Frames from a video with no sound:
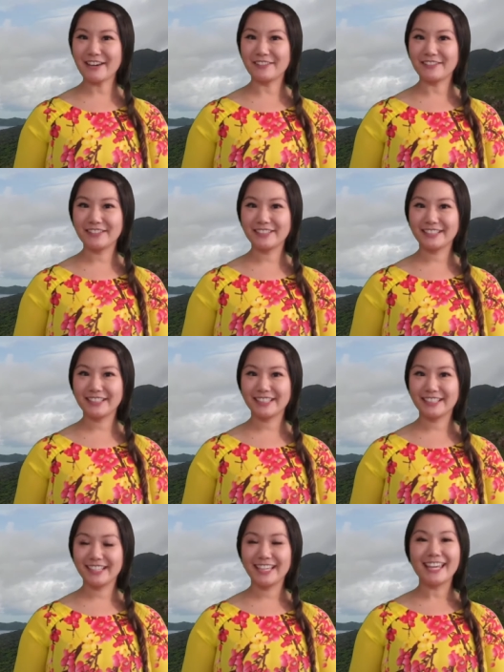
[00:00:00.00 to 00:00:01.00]
go.
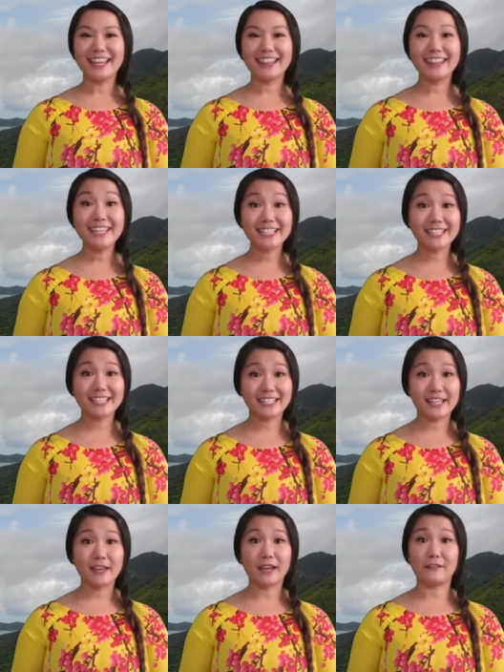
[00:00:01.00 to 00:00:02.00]
This
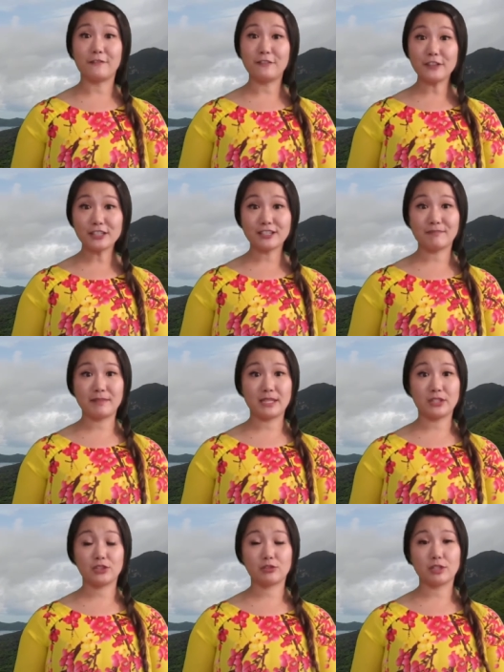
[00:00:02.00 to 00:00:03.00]
is a
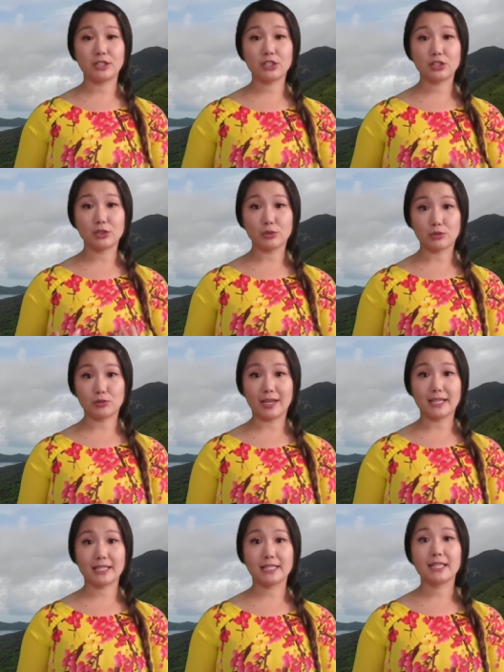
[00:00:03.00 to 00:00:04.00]
Vietnamese traditional
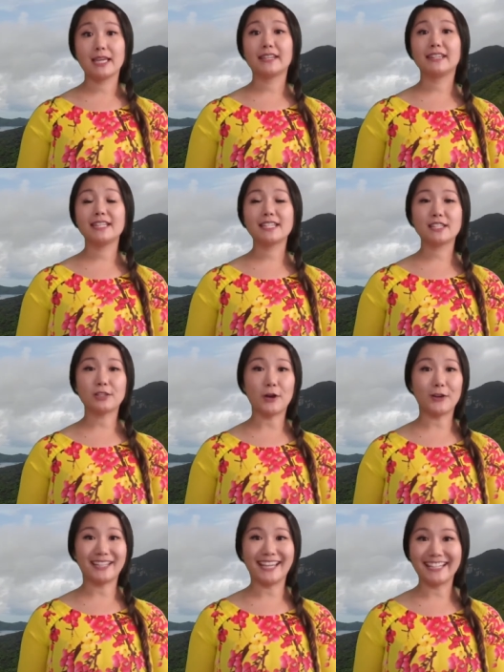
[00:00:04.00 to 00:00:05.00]
dress. This is
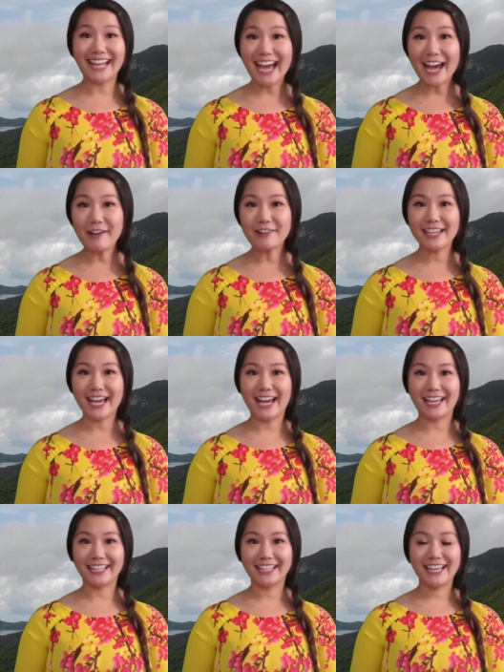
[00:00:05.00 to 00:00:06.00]
called an ao
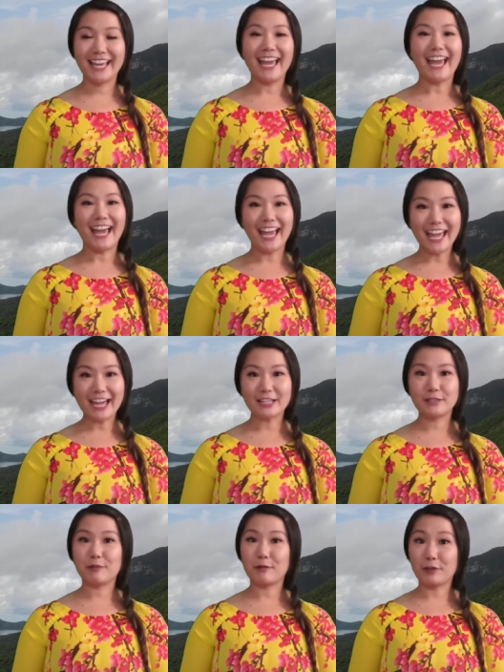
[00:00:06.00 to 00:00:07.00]
yai.
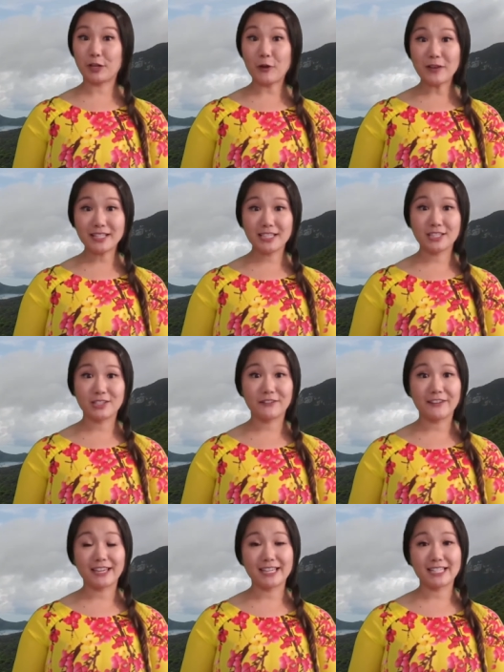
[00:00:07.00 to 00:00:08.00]
And what we're going to
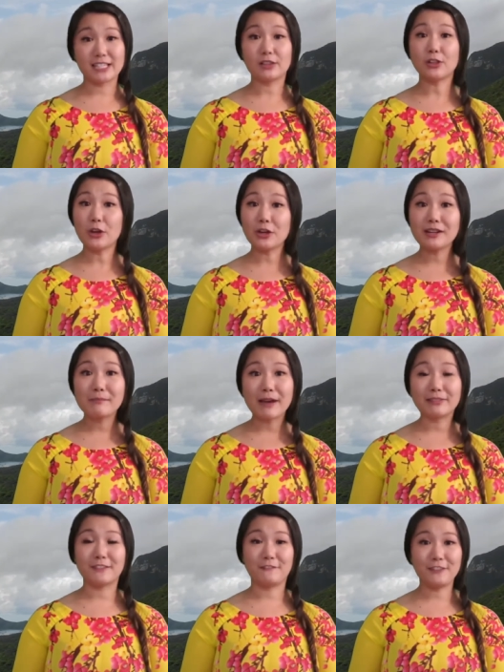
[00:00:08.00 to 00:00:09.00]
do is learn
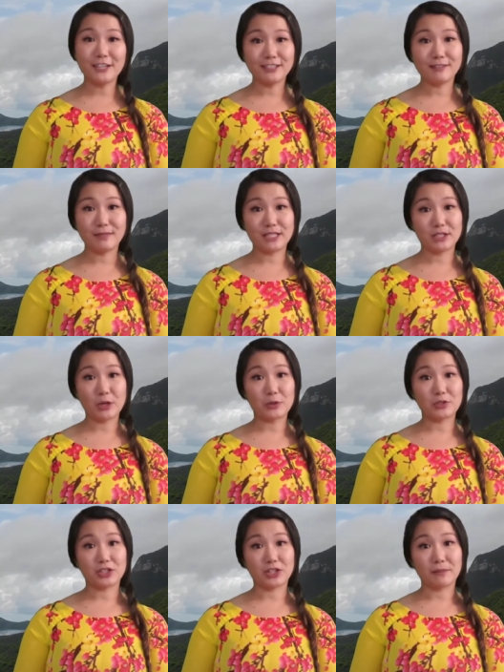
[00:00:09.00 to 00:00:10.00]
about the Vietnamese
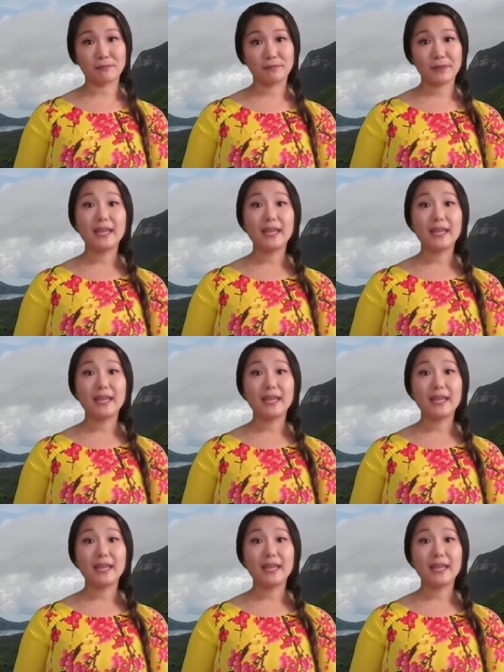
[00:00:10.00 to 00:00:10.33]
culture.